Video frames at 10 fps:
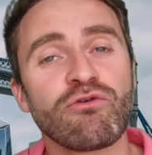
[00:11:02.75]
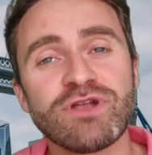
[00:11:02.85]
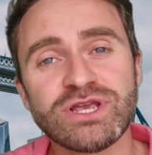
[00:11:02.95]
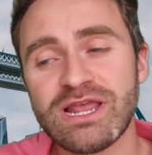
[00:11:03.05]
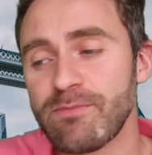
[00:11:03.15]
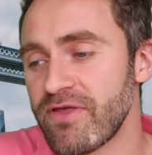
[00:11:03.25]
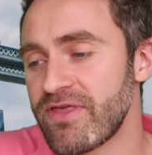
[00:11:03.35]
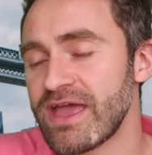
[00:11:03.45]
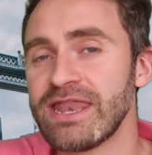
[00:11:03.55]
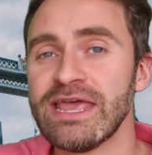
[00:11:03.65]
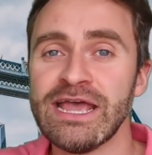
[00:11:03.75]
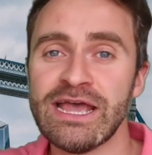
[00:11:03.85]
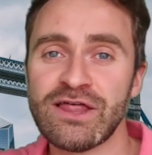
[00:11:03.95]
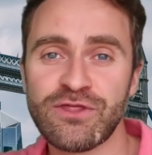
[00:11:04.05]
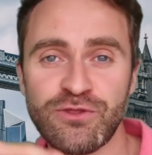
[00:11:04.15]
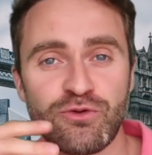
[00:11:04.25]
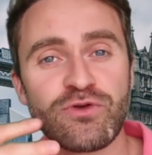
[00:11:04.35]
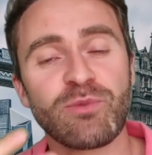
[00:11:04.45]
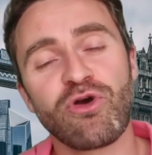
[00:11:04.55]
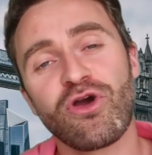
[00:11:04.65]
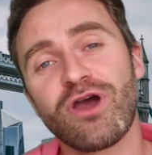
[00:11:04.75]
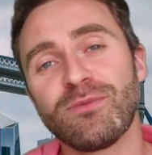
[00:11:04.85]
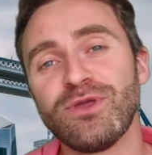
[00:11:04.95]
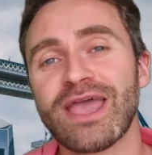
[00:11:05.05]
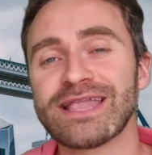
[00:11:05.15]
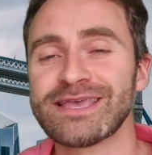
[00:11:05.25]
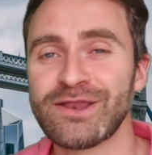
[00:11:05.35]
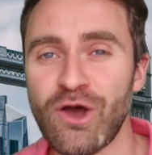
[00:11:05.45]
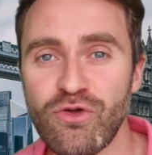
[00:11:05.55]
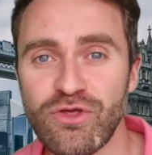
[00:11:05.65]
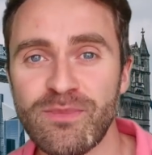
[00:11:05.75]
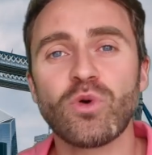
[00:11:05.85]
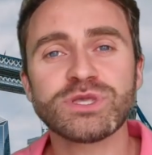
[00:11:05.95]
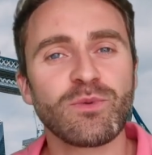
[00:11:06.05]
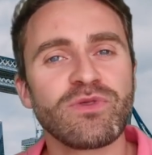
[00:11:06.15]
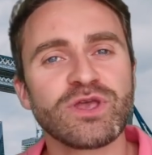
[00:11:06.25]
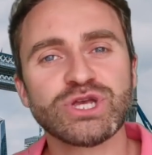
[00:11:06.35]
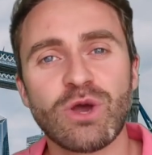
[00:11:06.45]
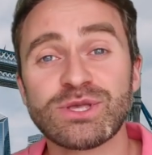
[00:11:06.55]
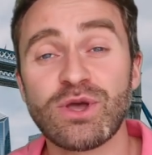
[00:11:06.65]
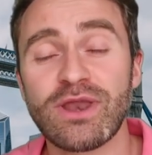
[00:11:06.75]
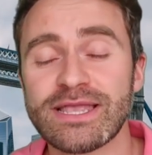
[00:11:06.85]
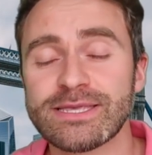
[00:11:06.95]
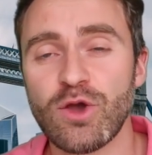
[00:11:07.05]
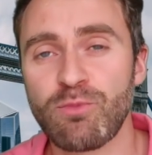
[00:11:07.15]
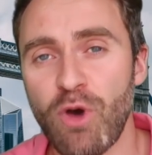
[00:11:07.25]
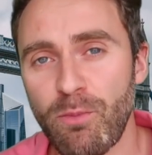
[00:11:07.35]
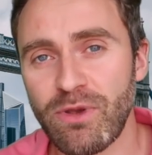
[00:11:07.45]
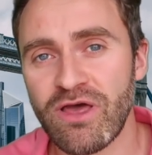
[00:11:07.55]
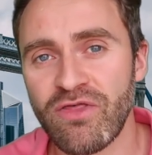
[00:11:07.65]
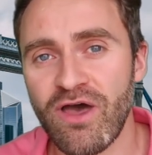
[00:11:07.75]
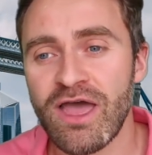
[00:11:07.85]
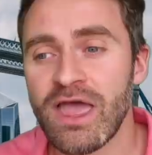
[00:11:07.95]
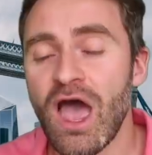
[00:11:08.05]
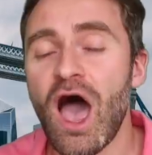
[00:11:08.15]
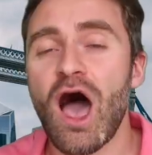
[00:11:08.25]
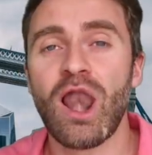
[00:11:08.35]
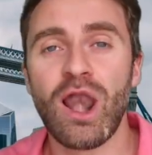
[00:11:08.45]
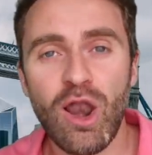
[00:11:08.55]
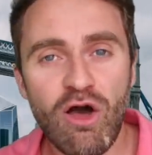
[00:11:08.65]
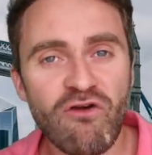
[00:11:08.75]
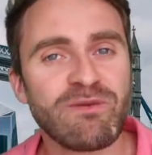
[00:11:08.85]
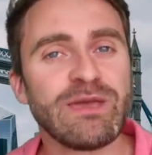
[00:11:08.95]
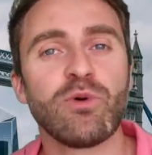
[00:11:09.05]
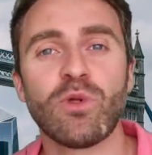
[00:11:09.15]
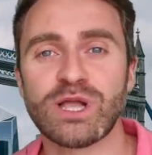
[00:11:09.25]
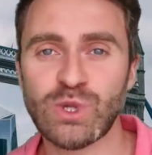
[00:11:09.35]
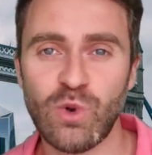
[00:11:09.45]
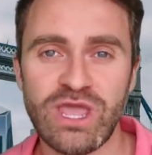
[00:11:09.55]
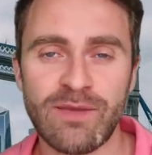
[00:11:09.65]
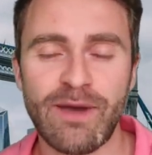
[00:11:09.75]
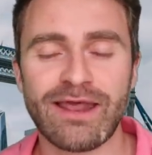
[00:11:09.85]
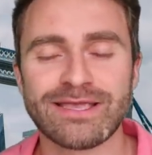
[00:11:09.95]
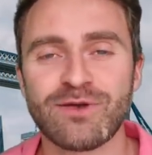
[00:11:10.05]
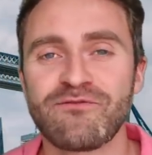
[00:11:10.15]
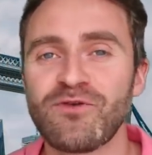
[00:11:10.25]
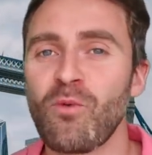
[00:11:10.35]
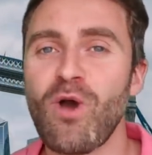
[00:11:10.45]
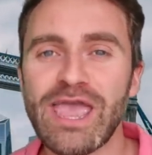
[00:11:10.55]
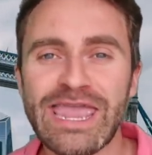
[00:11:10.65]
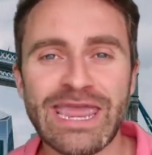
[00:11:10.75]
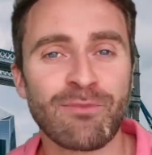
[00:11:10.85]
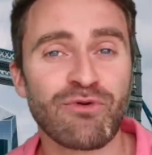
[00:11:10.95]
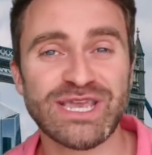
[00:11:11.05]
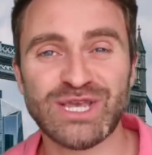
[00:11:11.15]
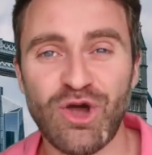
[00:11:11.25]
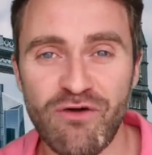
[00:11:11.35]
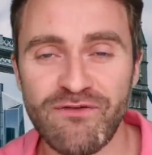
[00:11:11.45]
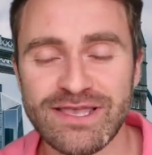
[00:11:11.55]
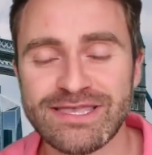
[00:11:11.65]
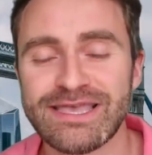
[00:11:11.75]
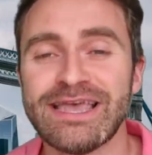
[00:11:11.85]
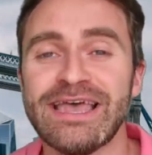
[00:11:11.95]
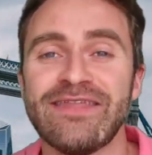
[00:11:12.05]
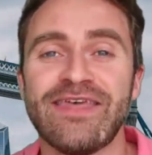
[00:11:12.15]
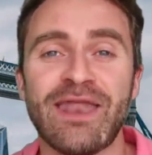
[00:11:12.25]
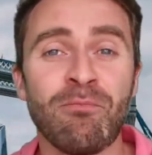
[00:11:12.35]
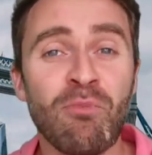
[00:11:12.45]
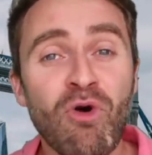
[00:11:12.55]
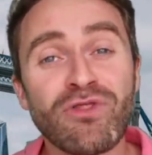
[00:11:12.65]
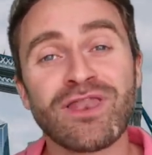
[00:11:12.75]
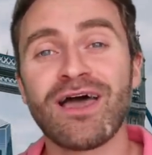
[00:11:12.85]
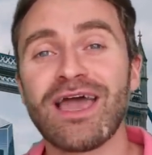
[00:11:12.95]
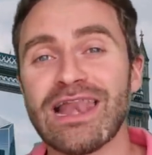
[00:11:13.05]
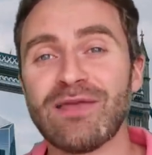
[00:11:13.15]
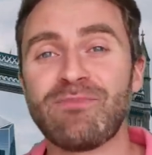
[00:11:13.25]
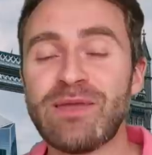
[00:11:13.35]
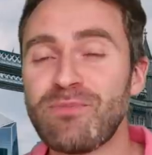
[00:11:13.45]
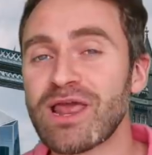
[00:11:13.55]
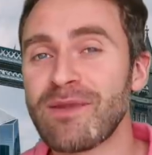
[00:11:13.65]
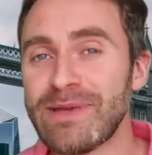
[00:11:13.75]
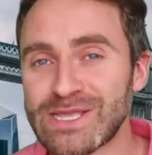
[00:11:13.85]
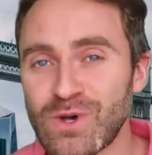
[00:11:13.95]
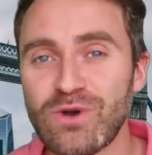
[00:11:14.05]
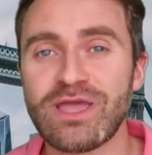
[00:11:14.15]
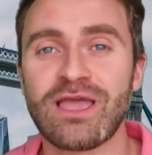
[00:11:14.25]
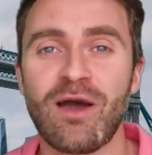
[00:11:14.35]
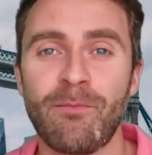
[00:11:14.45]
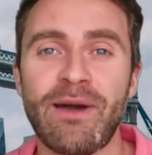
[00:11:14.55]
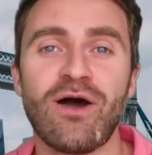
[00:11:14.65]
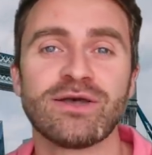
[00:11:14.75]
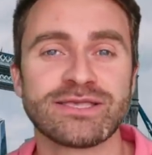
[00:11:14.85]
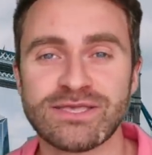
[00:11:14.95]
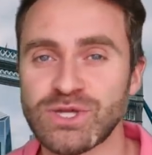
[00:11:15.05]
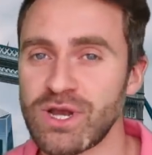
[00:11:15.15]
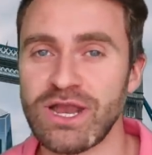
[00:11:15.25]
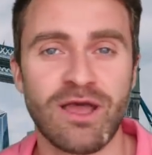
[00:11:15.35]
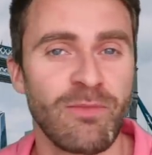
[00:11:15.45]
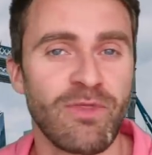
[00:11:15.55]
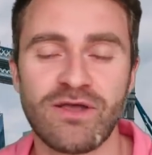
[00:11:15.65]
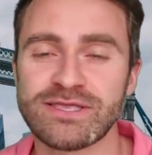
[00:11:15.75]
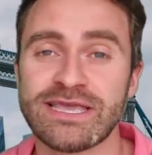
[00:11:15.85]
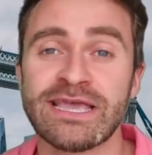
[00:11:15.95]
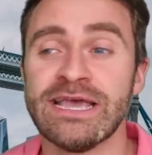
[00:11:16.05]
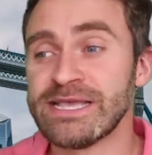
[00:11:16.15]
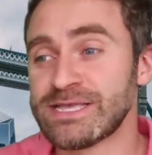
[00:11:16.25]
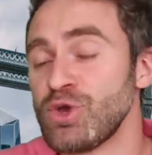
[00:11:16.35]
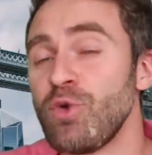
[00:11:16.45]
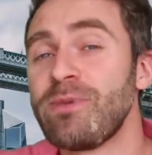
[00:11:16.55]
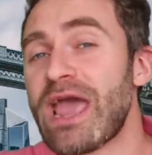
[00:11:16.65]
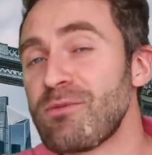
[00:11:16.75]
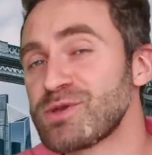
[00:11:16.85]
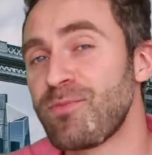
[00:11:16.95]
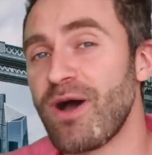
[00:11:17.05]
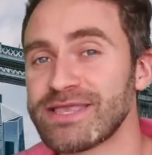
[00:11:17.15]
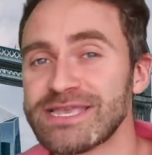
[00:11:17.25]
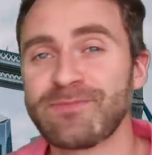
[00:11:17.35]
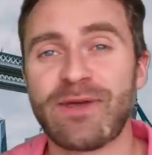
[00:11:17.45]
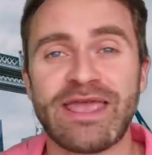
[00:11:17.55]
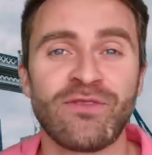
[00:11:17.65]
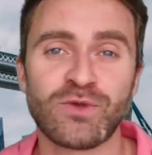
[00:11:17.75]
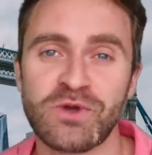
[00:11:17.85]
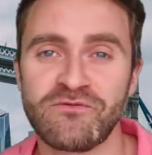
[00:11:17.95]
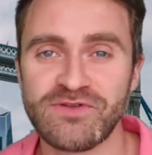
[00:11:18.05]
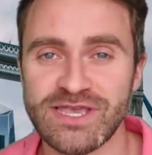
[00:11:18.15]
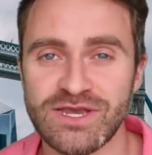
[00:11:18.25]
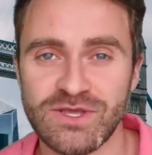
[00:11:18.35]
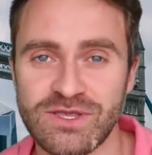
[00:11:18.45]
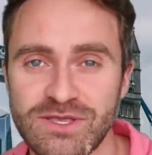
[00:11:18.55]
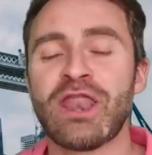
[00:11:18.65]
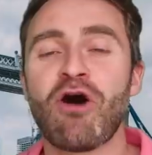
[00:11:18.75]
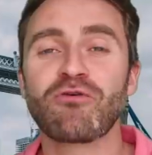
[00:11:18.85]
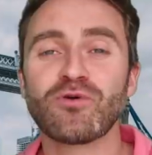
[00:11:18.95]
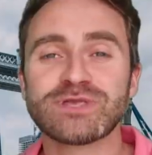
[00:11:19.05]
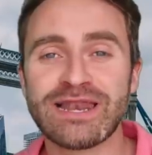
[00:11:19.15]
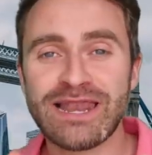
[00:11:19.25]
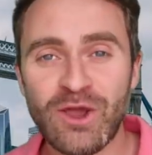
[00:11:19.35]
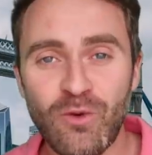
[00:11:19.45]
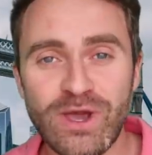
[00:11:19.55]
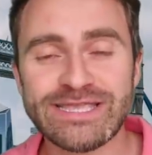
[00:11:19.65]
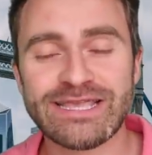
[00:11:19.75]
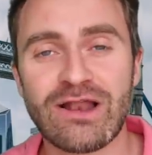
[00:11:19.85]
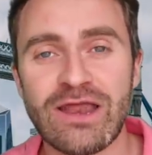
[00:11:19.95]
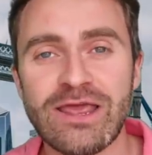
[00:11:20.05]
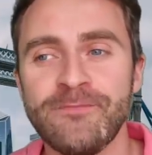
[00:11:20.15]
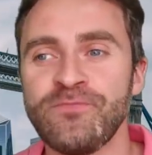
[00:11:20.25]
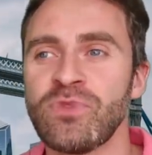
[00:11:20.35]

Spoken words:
originally, but then through the program, you get to know them. Also, when the show is on, it's so popular that a lot of people are talking about it. So if you're working in a British office, then more than likely, people are gonna be talking about Strictly Come Dancing. So you'll be able to participate in those conversations. Now, of course, linguistically,